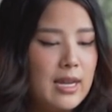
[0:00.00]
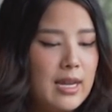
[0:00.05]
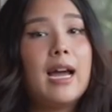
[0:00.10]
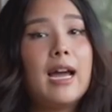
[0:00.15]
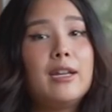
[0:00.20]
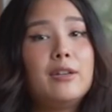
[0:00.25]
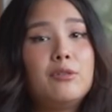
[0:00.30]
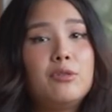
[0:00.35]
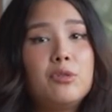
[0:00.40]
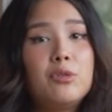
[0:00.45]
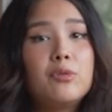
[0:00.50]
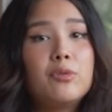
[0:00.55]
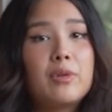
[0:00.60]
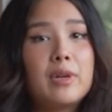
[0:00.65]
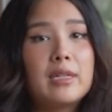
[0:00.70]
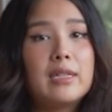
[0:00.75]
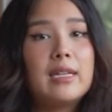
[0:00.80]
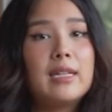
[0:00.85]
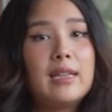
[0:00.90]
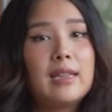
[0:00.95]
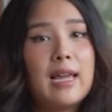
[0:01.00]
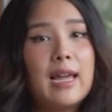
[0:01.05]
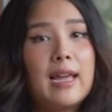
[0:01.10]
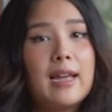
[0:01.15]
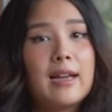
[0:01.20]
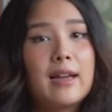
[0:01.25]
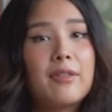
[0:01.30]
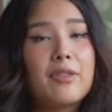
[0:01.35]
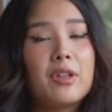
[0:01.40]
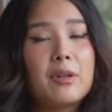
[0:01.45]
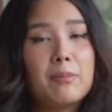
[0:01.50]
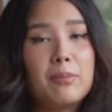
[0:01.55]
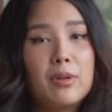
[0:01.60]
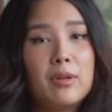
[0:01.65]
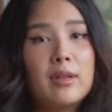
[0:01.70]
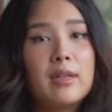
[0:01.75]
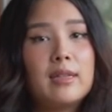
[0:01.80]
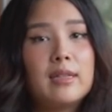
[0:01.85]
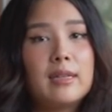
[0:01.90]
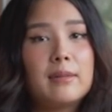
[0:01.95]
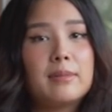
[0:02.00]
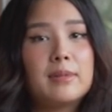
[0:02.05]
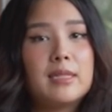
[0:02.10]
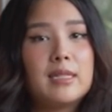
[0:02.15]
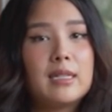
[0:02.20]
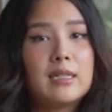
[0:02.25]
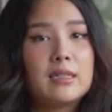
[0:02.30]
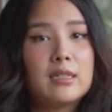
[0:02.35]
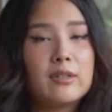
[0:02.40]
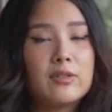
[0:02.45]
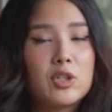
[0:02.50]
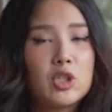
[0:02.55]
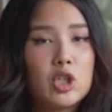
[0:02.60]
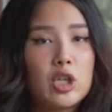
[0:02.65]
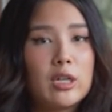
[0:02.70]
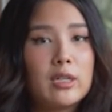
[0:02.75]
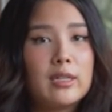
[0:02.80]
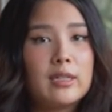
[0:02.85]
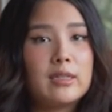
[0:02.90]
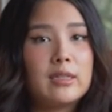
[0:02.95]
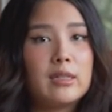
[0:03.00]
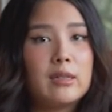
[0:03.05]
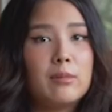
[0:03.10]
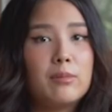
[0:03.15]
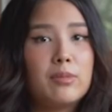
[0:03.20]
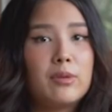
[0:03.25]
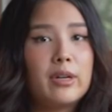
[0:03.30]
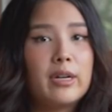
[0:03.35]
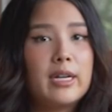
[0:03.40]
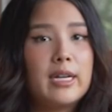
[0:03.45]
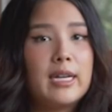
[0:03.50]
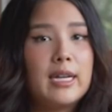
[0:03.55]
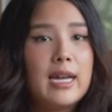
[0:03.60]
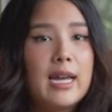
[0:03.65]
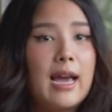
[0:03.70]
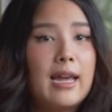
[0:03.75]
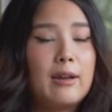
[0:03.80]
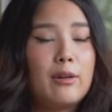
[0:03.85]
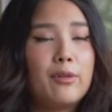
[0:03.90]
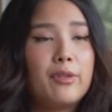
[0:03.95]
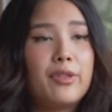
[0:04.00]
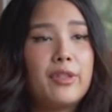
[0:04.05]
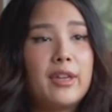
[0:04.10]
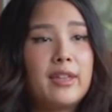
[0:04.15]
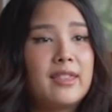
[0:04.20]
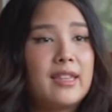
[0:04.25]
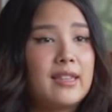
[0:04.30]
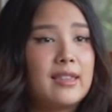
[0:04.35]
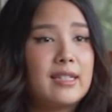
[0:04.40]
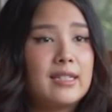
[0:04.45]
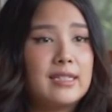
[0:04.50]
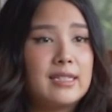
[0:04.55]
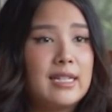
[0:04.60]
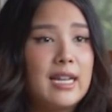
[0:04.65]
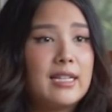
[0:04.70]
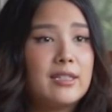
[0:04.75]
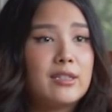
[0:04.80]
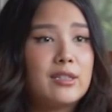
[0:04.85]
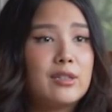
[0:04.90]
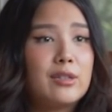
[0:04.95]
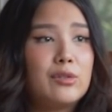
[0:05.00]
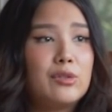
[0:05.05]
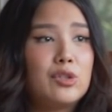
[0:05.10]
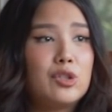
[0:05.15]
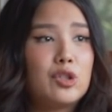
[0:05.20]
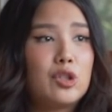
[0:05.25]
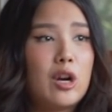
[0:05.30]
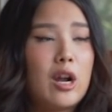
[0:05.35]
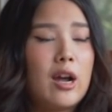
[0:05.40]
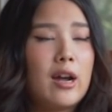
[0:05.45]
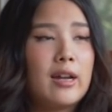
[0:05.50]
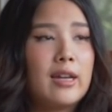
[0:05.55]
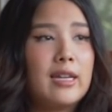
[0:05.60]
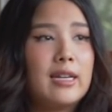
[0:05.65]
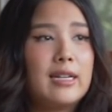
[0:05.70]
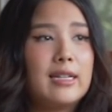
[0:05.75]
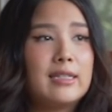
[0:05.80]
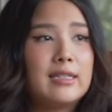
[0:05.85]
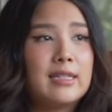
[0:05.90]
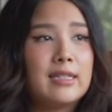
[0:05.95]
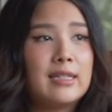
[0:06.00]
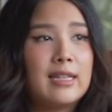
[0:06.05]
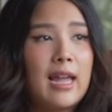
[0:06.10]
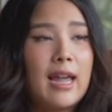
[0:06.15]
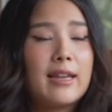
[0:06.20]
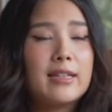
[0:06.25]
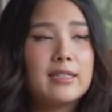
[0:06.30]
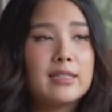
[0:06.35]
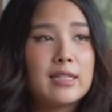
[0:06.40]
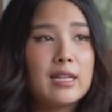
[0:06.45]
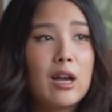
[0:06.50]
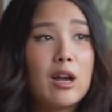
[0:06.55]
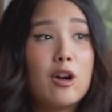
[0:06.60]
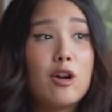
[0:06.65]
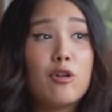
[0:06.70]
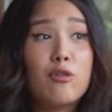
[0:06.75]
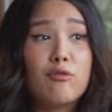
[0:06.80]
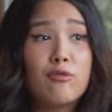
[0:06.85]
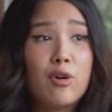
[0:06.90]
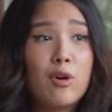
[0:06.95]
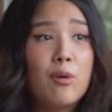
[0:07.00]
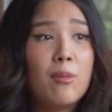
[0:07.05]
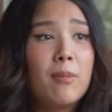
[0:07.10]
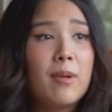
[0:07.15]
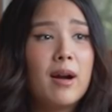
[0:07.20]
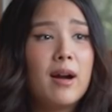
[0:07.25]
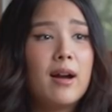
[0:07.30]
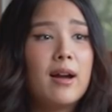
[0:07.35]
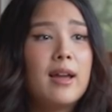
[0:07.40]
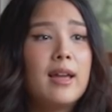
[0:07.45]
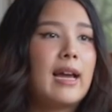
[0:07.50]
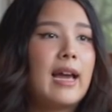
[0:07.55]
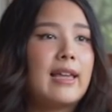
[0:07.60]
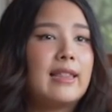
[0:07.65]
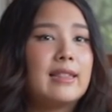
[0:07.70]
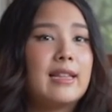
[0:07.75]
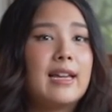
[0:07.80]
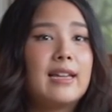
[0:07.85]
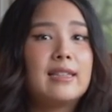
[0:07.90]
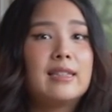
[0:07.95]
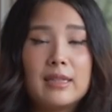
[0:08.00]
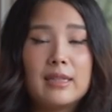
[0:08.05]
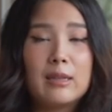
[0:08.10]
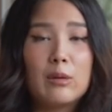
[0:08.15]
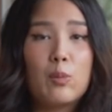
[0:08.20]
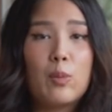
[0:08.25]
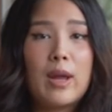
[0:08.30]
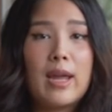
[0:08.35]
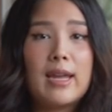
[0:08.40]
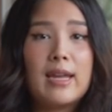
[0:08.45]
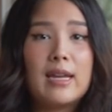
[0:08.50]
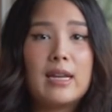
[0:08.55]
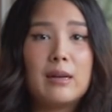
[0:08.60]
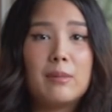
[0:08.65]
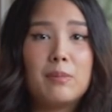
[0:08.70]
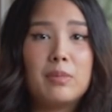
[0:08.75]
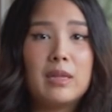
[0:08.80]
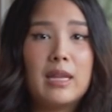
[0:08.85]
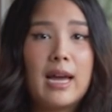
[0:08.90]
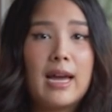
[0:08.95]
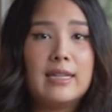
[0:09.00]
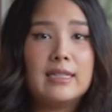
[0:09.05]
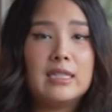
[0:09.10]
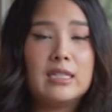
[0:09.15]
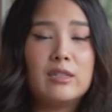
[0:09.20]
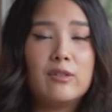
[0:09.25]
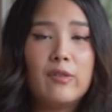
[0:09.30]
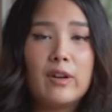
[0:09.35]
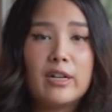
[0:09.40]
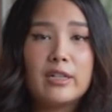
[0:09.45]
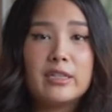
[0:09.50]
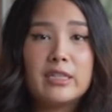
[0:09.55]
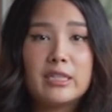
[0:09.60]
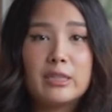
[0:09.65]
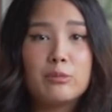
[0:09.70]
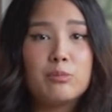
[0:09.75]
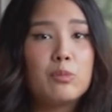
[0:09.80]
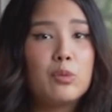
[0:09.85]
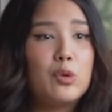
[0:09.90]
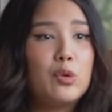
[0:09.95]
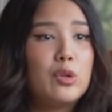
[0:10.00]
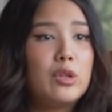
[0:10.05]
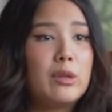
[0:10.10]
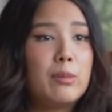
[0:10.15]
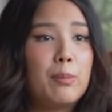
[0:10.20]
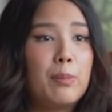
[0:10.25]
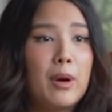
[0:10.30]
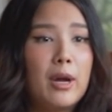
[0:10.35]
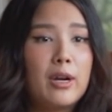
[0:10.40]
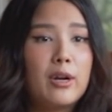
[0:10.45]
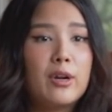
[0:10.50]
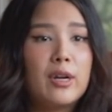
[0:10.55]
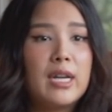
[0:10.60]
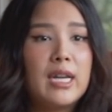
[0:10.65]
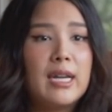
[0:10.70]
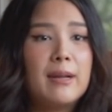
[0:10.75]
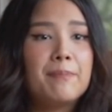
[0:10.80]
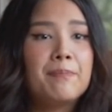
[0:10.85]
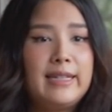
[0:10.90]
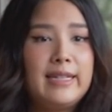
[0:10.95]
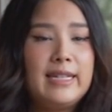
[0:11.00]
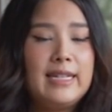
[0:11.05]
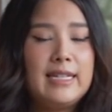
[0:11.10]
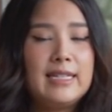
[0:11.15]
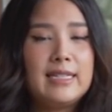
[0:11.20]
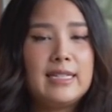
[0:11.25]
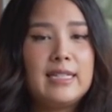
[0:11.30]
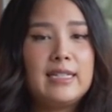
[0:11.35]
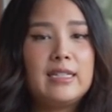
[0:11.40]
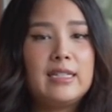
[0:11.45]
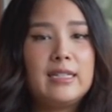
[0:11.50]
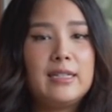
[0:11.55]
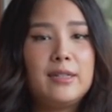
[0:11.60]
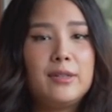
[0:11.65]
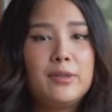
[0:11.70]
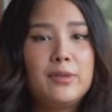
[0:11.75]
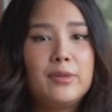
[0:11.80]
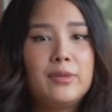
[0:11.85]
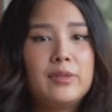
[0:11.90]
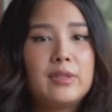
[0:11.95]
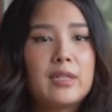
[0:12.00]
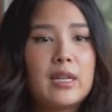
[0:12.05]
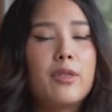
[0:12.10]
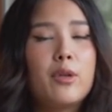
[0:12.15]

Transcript: I do really like the bullet lipsticks of Charlotte Tilbury. I don't think that the scent's too strong. It is a nice aroma. I like the way it applies. It's very smooth, buttery, easy to use.